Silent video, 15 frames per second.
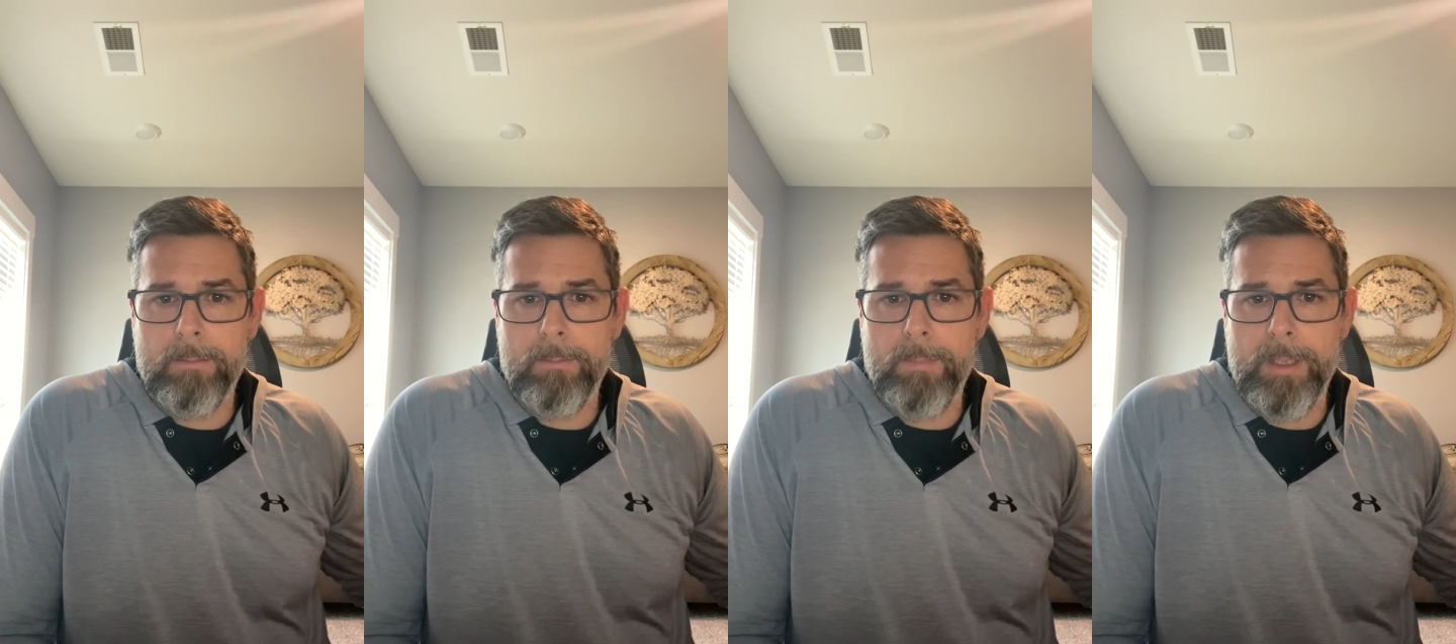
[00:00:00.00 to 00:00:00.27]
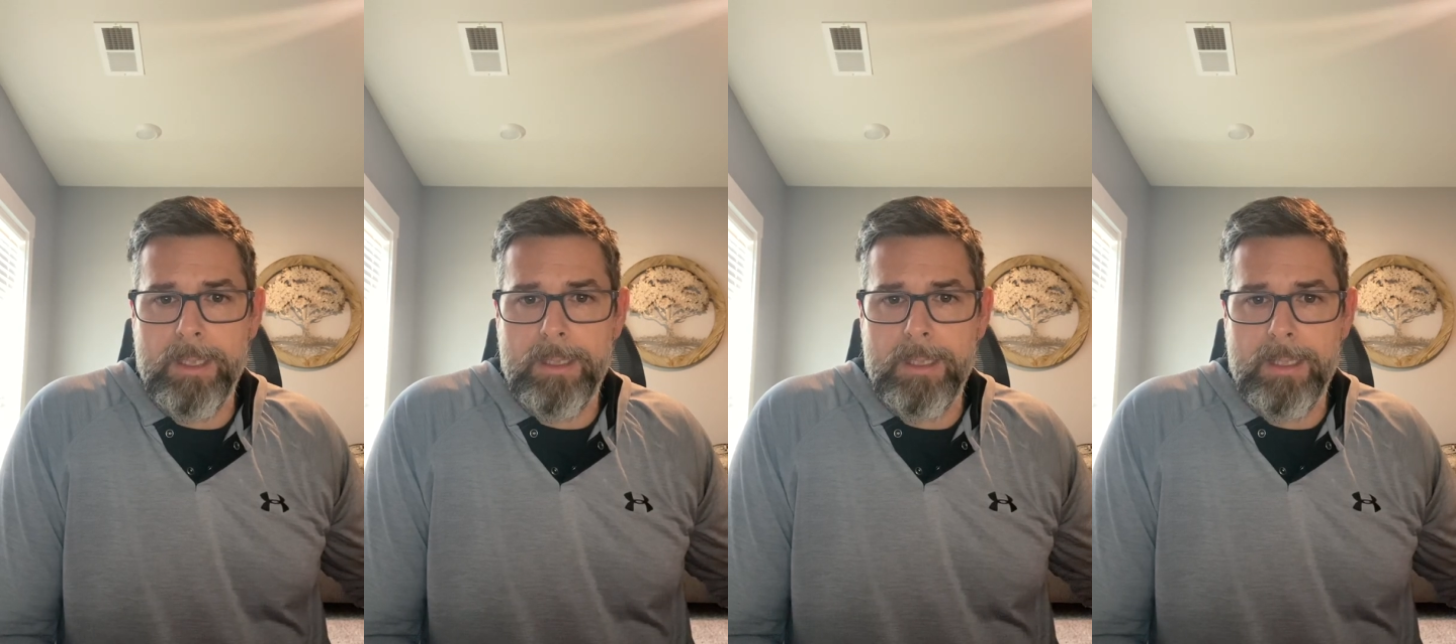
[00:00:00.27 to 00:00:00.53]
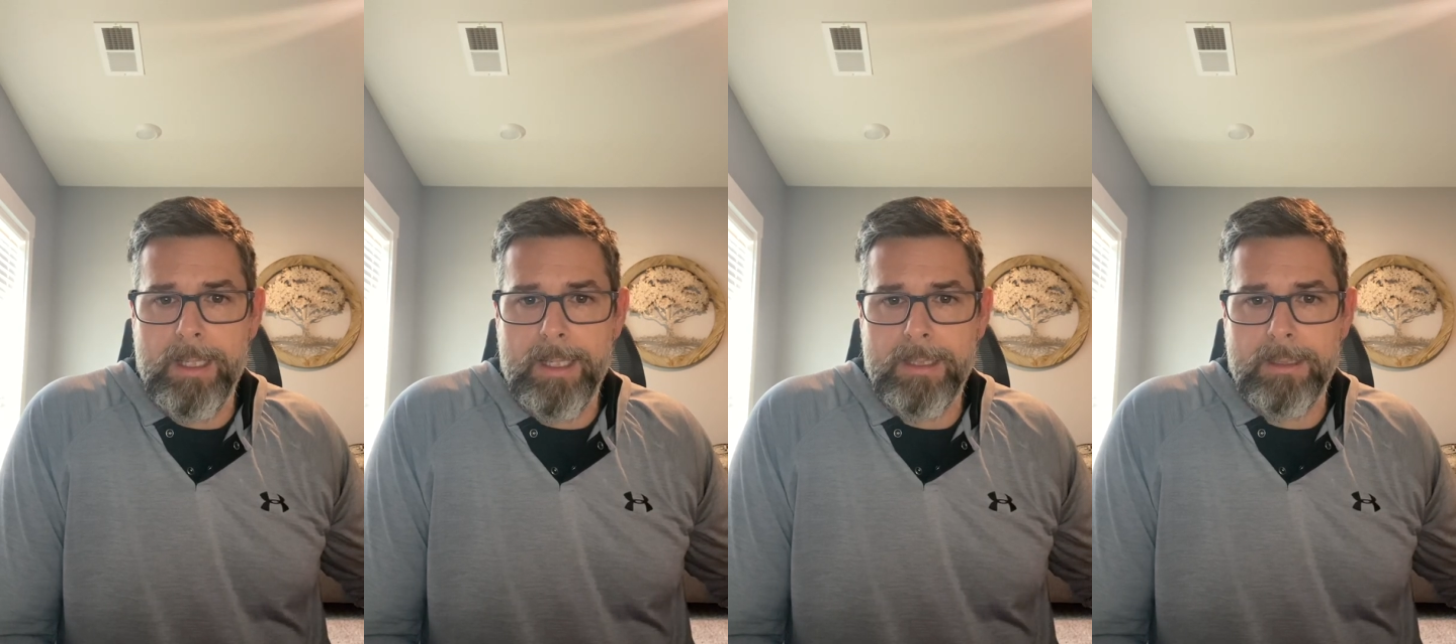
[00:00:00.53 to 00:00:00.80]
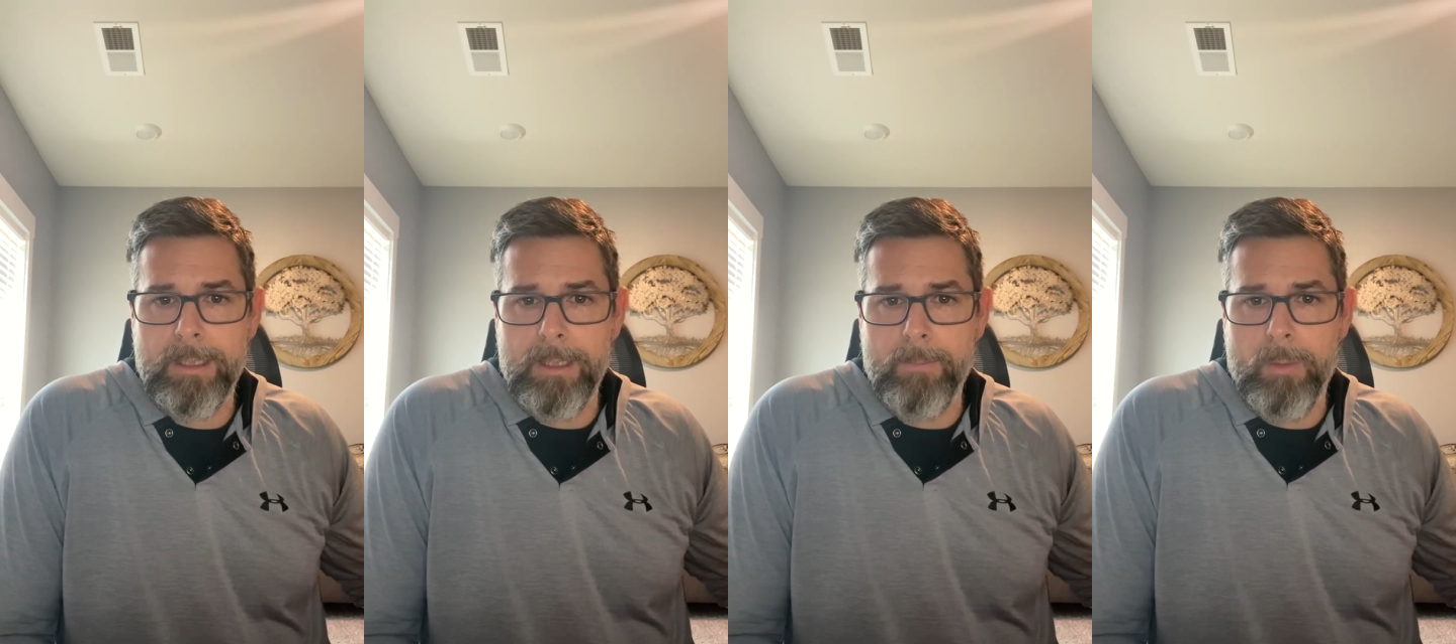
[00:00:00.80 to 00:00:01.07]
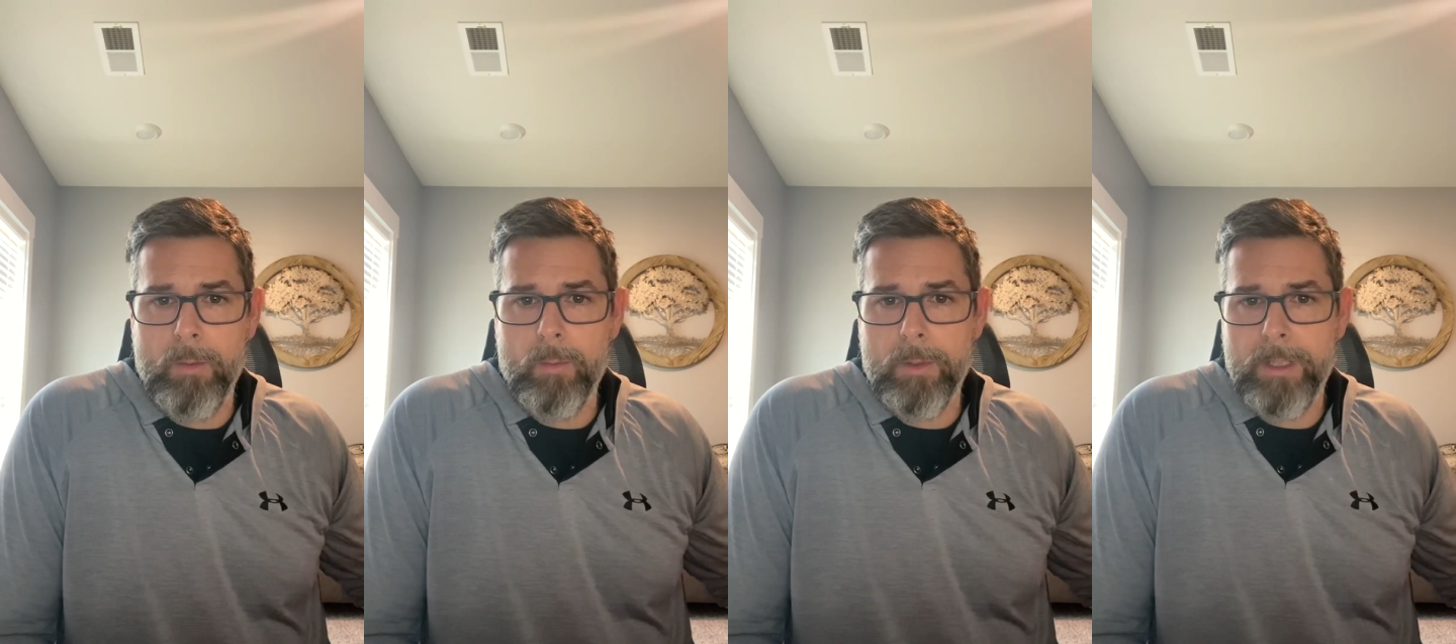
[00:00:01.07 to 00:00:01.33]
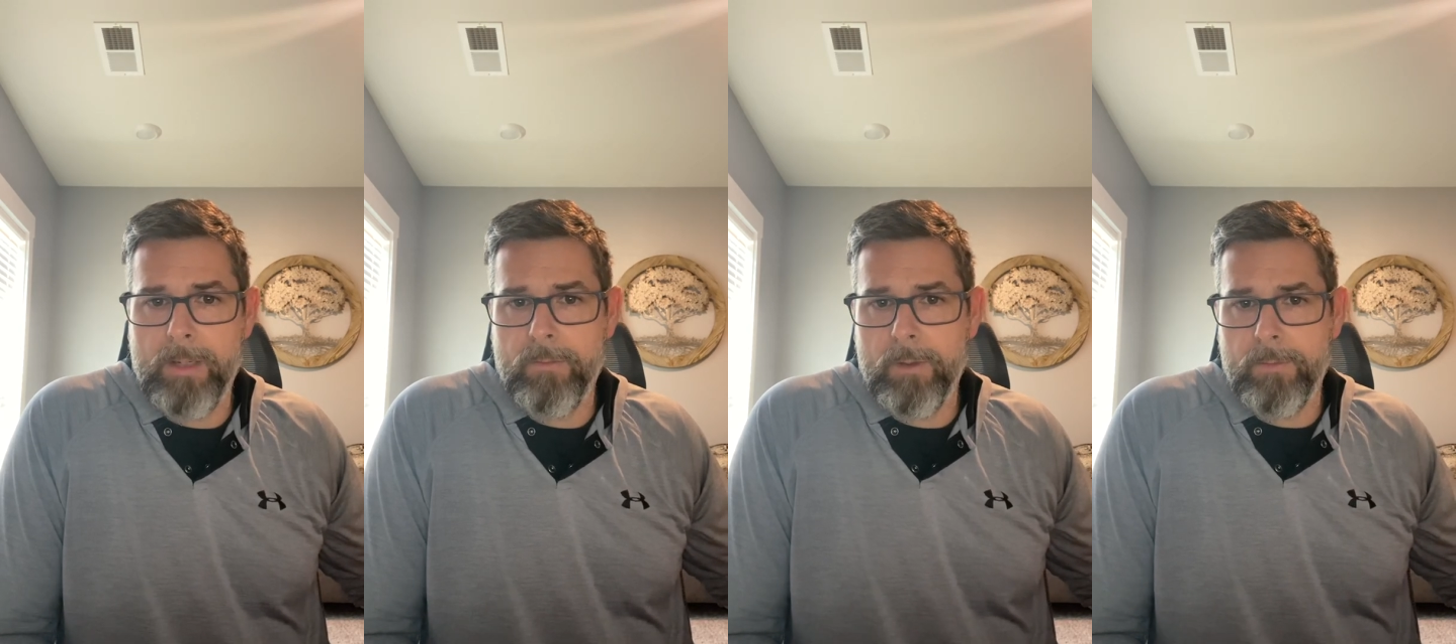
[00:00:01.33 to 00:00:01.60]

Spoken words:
PTSD but were never